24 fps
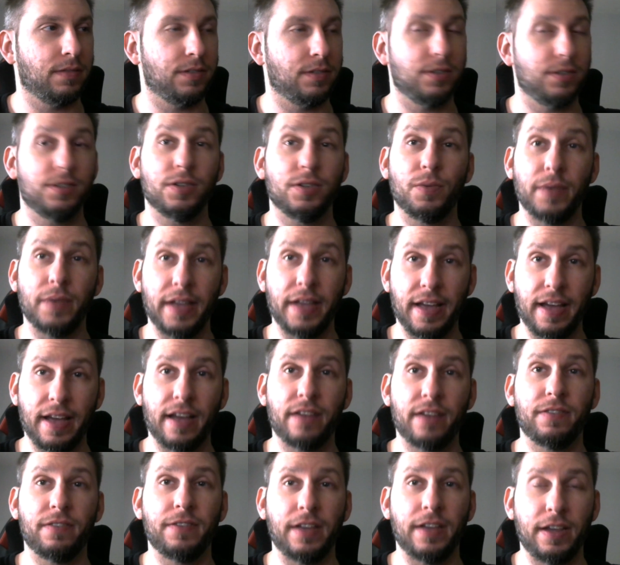So we
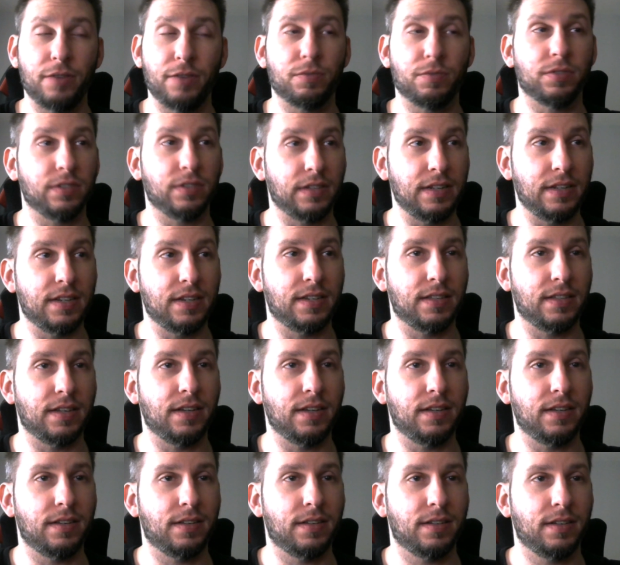have a release
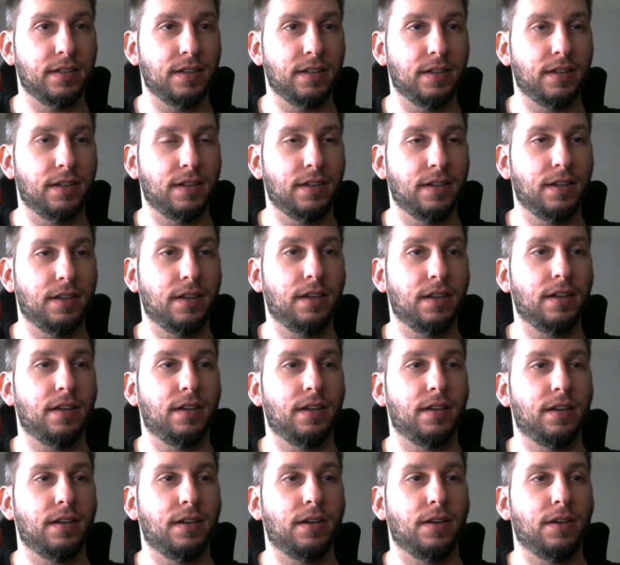date.
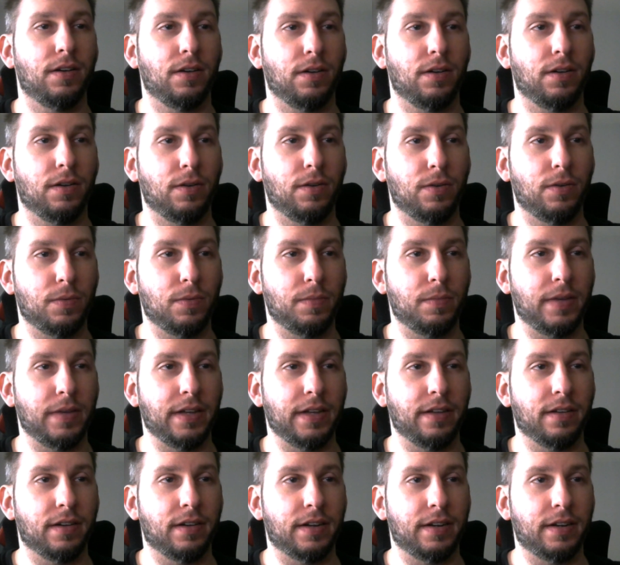Oh my
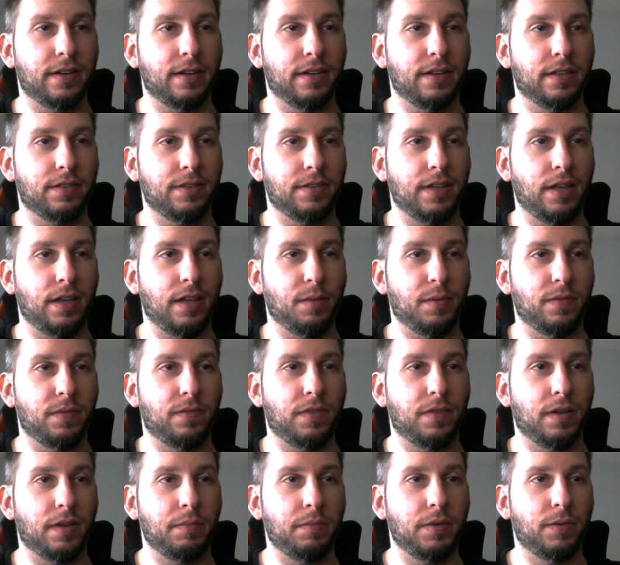god, another game in
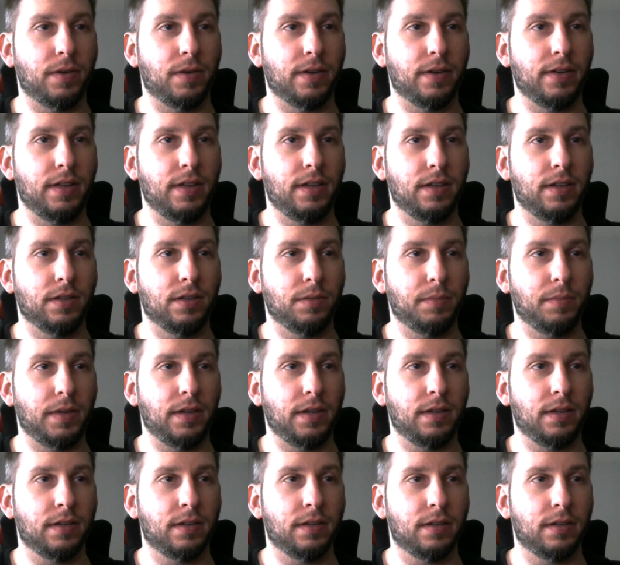February. Kill me.